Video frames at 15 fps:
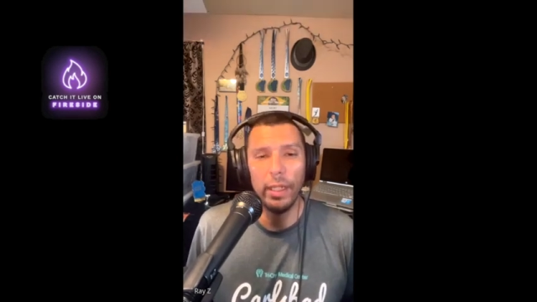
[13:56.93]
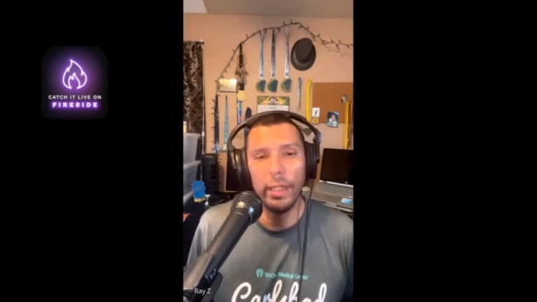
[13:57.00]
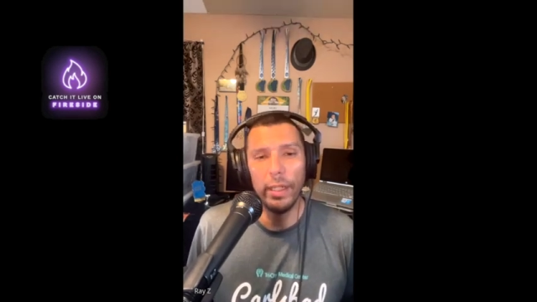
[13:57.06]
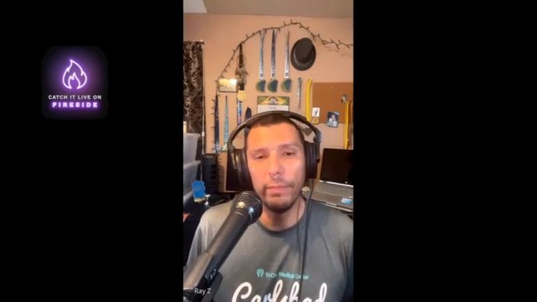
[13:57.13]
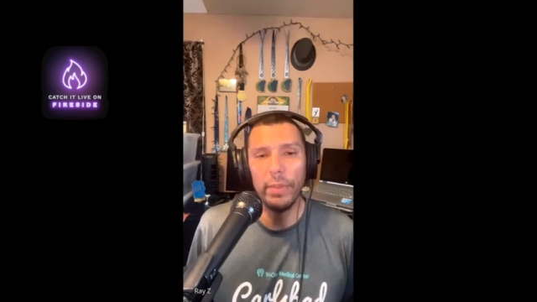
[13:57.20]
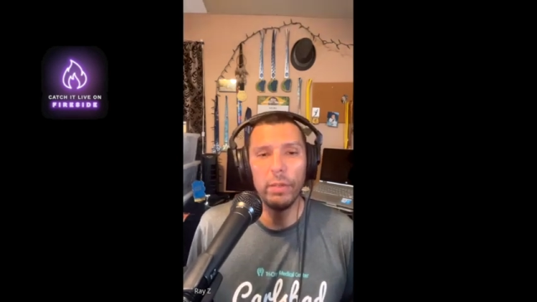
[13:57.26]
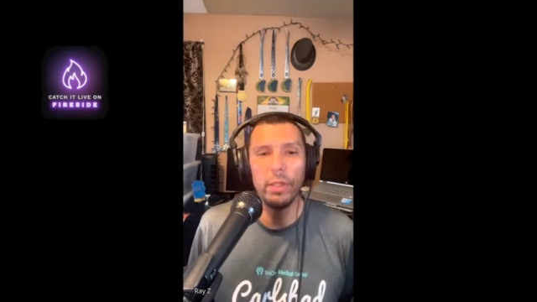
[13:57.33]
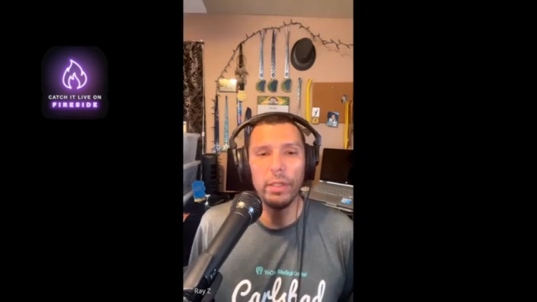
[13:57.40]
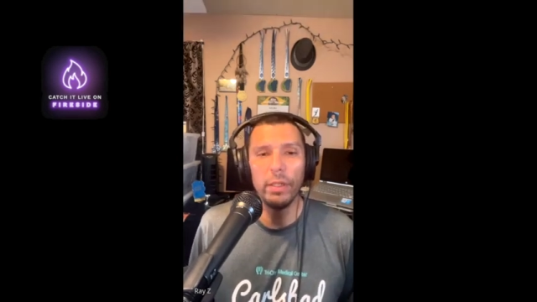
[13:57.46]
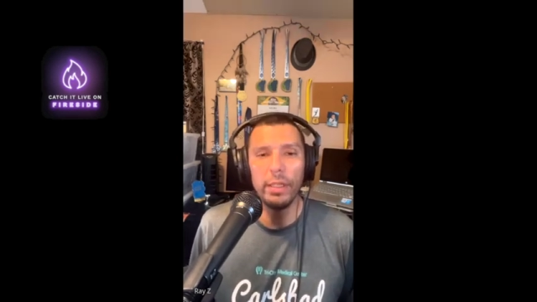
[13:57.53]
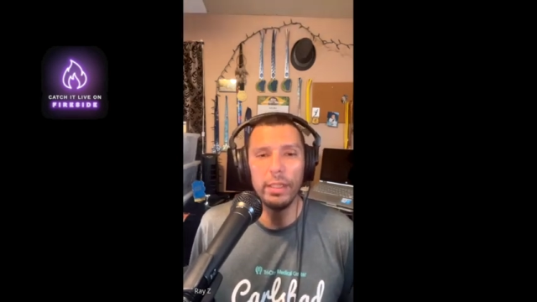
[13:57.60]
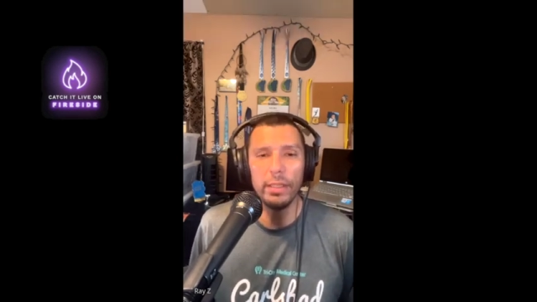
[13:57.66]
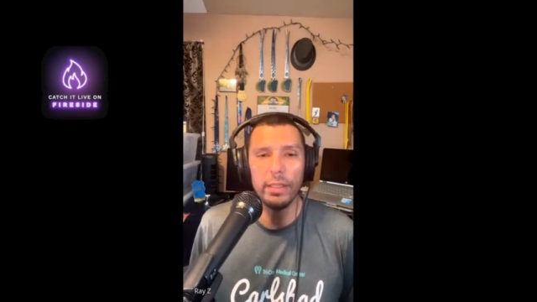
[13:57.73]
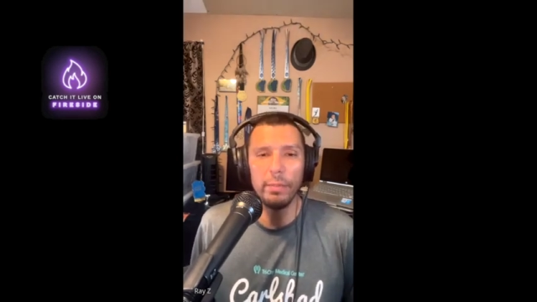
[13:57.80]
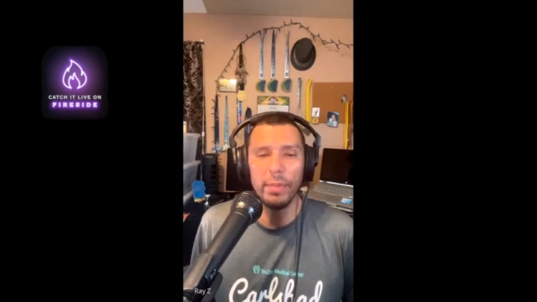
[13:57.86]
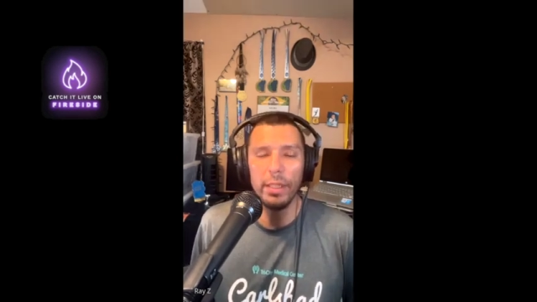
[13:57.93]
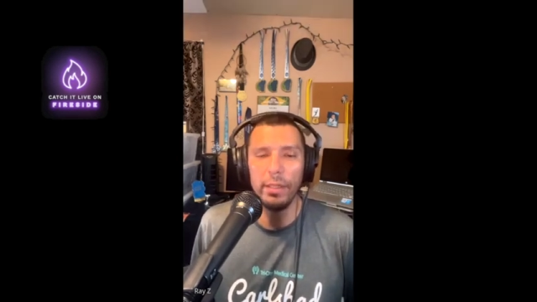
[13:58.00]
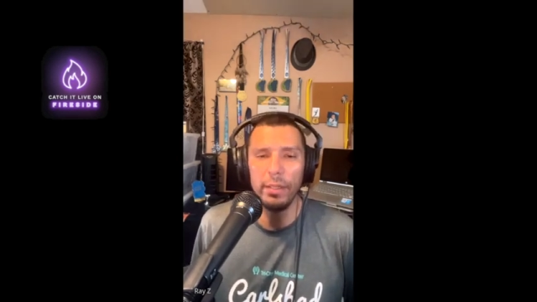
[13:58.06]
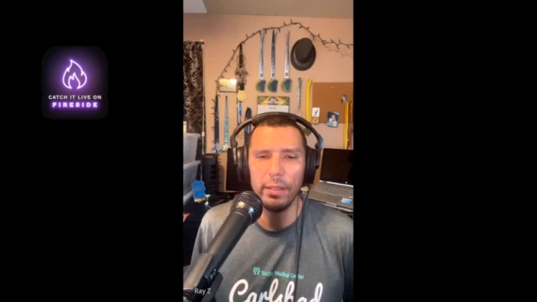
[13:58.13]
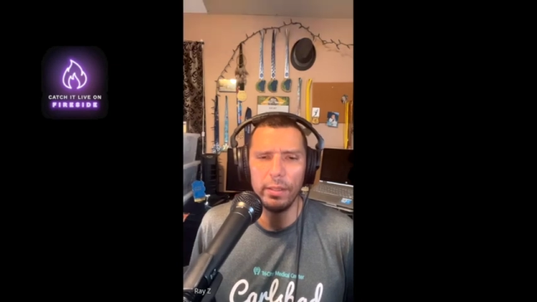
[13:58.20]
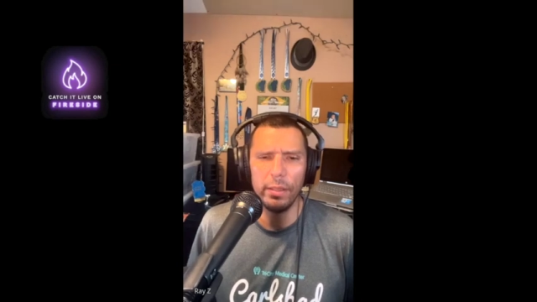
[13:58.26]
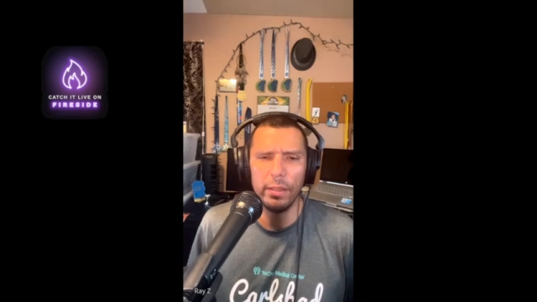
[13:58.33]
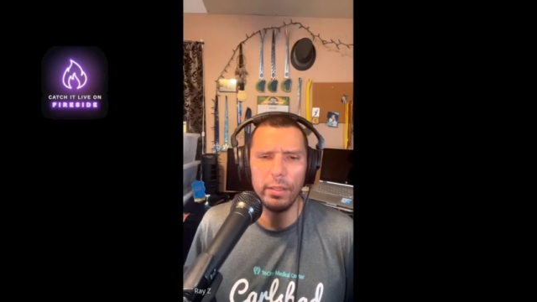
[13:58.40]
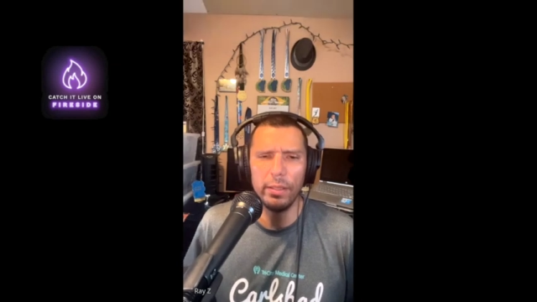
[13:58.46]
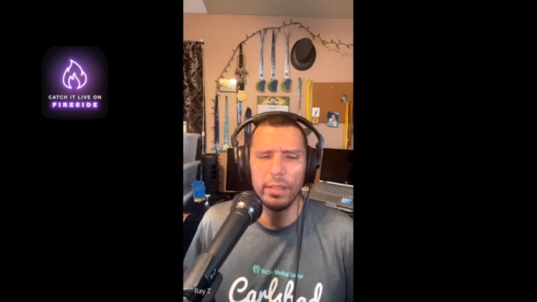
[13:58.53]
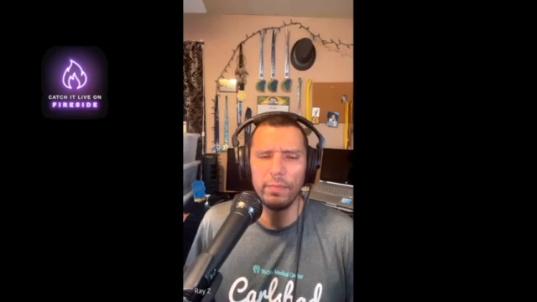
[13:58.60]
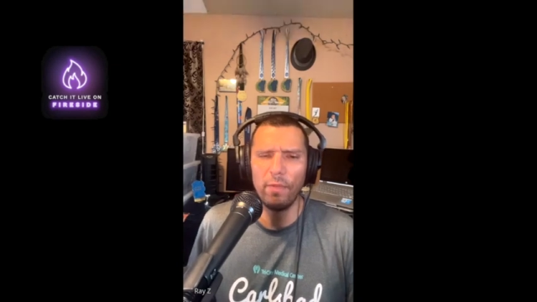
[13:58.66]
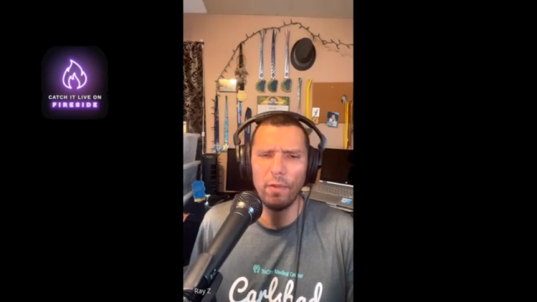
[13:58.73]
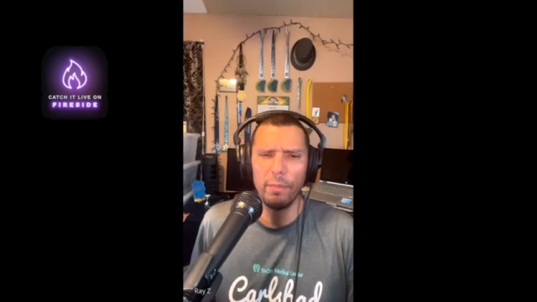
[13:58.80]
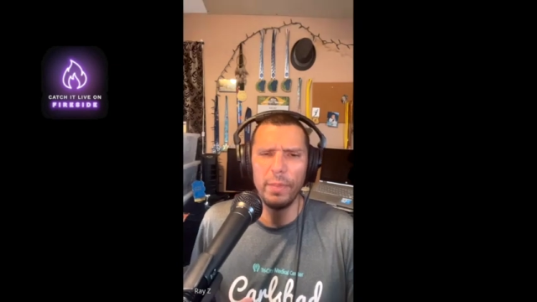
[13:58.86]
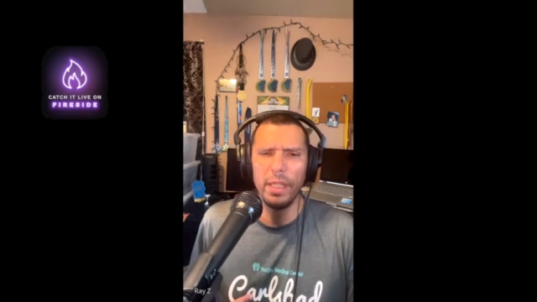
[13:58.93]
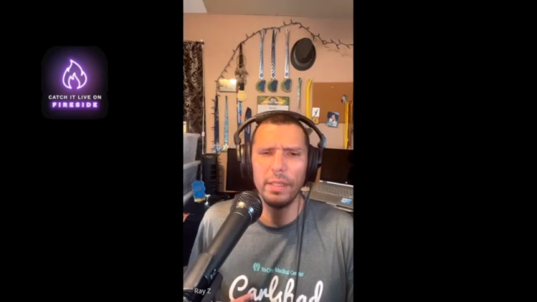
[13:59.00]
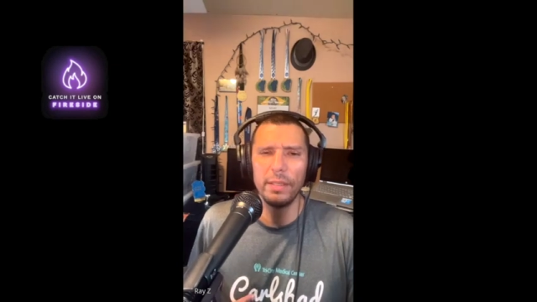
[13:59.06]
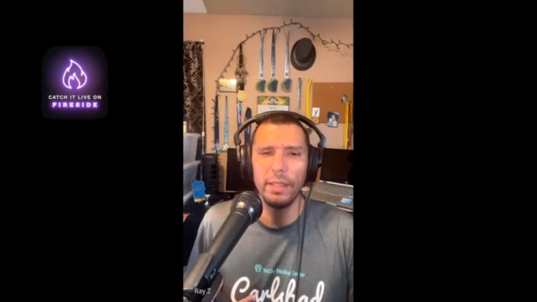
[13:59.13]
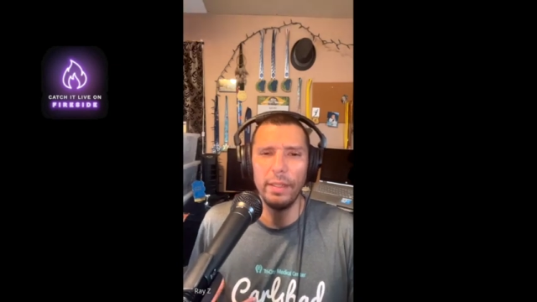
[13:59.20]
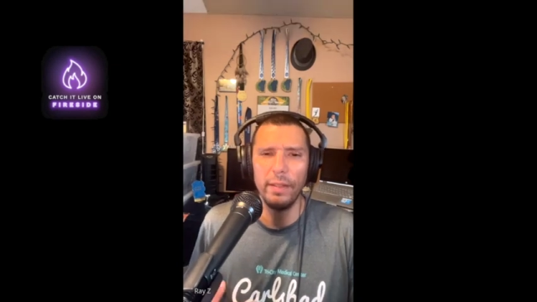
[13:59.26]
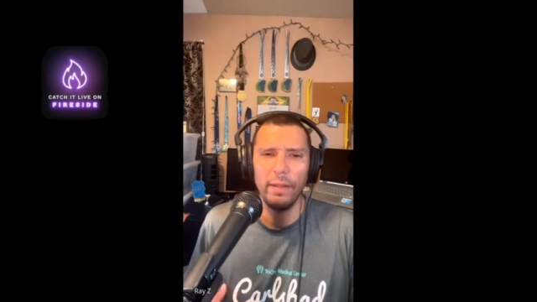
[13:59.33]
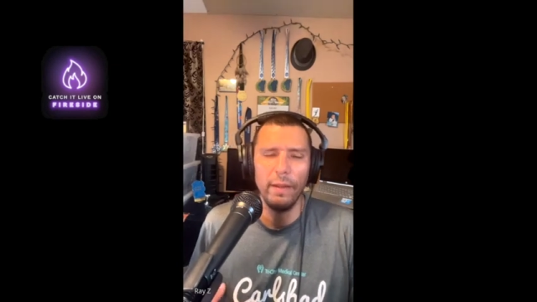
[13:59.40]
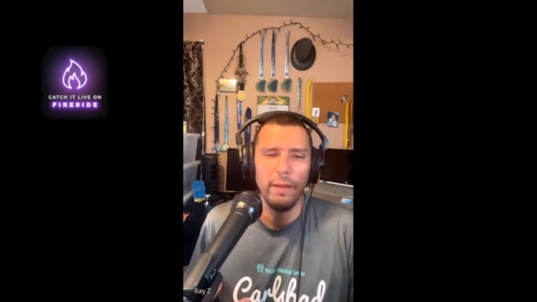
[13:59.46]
It'd be really easy for me to say,